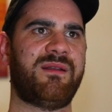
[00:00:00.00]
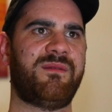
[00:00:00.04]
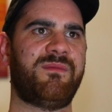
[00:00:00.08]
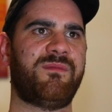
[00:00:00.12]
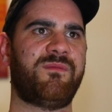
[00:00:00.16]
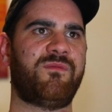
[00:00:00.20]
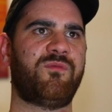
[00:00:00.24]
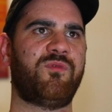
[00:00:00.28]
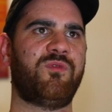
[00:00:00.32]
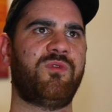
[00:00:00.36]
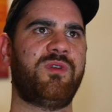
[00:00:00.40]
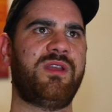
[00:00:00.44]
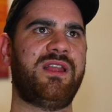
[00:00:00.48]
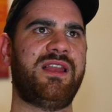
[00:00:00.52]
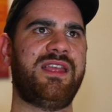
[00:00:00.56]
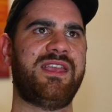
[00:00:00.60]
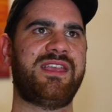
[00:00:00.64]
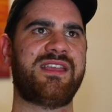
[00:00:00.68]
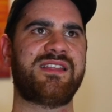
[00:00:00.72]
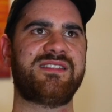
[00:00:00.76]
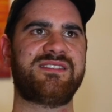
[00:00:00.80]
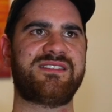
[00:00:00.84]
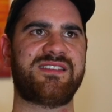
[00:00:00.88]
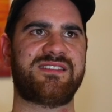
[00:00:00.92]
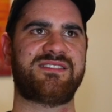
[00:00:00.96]
Really
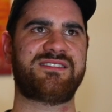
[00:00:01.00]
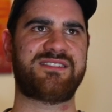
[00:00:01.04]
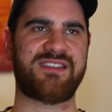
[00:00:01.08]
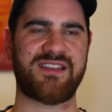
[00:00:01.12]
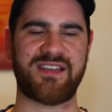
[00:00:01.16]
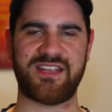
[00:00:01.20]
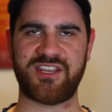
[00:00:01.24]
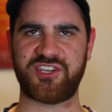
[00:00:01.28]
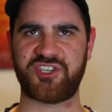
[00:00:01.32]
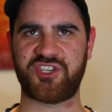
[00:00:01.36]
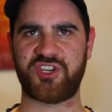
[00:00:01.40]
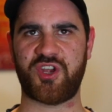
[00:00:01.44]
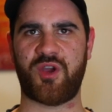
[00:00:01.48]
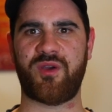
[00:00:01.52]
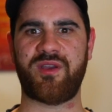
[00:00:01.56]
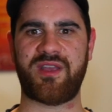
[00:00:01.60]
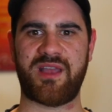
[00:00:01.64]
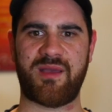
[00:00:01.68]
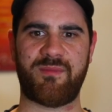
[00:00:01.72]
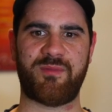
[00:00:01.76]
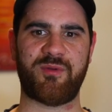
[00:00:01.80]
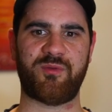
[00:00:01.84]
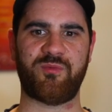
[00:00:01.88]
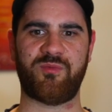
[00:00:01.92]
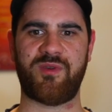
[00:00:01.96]
consistently showing
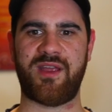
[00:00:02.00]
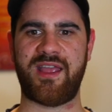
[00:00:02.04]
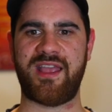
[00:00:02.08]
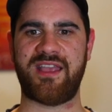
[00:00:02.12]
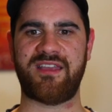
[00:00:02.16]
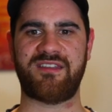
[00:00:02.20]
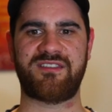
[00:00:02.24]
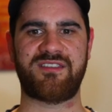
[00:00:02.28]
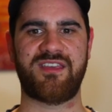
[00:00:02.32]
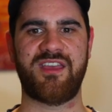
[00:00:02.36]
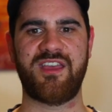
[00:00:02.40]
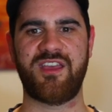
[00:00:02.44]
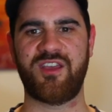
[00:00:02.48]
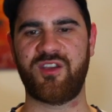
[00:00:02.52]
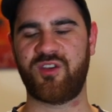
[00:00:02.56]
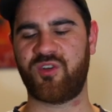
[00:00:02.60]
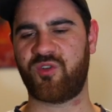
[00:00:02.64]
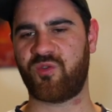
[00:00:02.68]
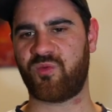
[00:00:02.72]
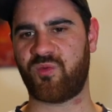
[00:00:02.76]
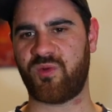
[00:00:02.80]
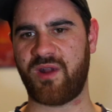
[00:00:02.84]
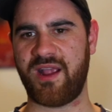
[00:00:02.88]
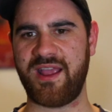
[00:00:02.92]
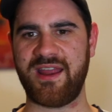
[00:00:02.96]
up in ranked.
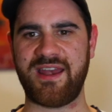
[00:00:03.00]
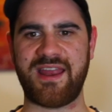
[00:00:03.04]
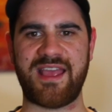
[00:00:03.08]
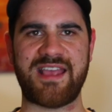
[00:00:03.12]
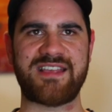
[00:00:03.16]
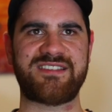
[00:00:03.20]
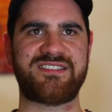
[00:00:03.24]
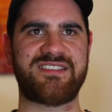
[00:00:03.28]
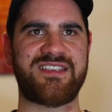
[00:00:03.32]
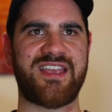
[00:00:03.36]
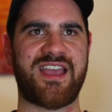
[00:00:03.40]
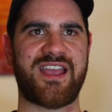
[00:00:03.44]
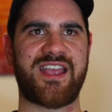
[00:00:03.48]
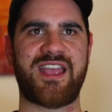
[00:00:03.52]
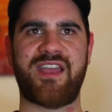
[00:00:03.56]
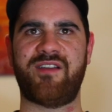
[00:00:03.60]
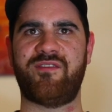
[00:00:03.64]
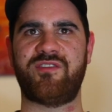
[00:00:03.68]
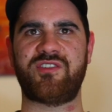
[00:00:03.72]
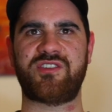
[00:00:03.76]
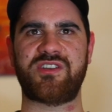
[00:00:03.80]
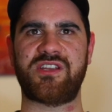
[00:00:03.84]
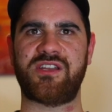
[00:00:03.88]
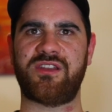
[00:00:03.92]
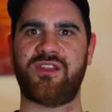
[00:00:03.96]
Great ACR
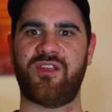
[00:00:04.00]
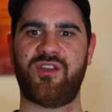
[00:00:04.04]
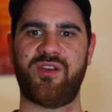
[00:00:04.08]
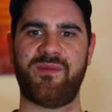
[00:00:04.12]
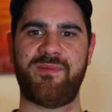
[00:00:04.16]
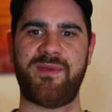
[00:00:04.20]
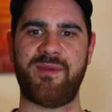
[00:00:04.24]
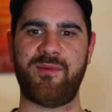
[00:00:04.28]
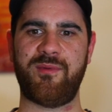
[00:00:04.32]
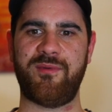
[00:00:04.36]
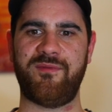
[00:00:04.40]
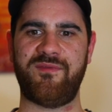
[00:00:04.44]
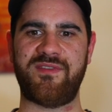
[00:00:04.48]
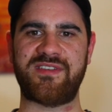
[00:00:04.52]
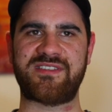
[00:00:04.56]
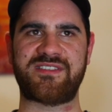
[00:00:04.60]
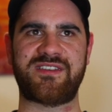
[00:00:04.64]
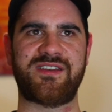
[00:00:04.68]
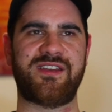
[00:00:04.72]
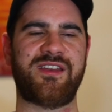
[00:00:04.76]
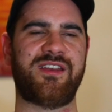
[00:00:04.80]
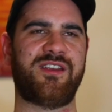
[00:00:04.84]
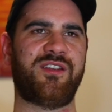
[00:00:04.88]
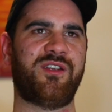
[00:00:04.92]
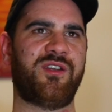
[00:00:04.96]
coverage. A lot of people
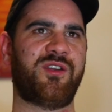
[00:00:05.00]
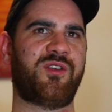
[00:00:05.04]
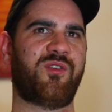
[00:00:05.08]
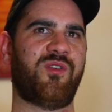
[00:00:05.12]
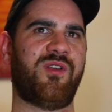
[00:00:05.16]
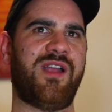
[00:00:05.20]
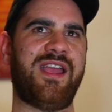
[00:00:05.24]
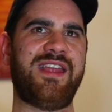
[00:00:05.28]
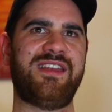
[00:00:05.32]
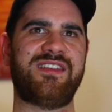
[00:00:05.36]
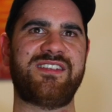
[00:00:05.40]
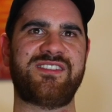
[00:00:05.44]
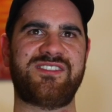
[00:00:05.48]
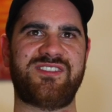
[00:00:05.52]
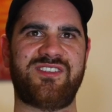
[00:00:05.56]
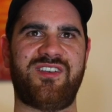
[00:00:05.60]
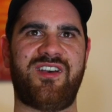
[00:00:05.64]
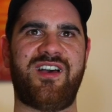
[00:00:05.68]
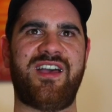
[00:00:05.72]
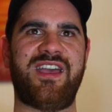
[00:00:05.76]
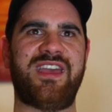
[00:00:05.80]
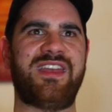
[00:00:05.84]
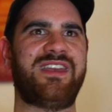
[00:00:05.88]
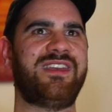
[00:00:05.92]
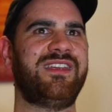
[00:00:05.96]
invested in her. Great
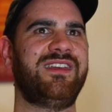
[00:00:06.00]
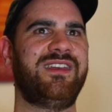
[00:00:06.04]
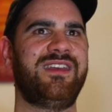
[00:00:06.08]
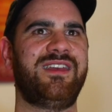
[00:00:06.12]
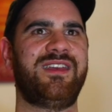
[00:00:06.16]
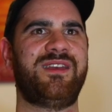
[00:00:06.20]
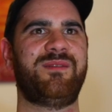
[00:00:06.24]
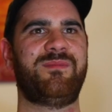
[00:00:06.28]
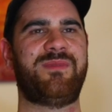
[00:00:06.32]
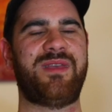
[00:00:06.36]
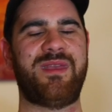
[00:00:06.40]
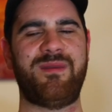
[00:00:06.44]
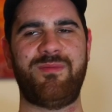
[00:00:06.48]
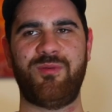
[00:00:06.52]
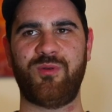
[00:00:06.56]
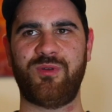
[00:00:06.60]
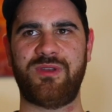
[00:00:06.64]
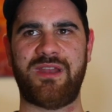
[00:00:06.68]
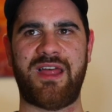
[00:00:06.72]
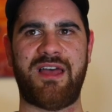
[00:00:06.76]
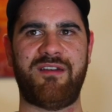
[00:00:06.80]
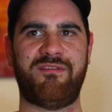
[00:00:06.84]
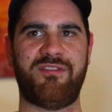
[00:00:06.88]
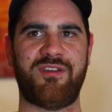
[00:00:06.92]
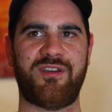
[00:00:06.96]
design. People
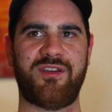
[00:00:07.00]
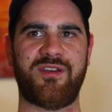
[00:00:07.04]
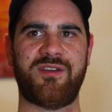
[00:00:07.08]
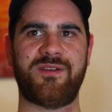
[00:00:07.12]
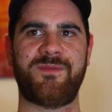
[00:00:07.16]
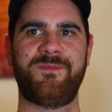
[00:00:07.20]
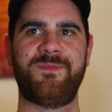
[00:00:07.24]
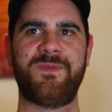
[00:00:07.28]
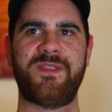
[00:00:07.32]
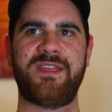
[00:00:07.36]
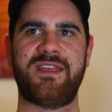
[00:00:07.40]
love her.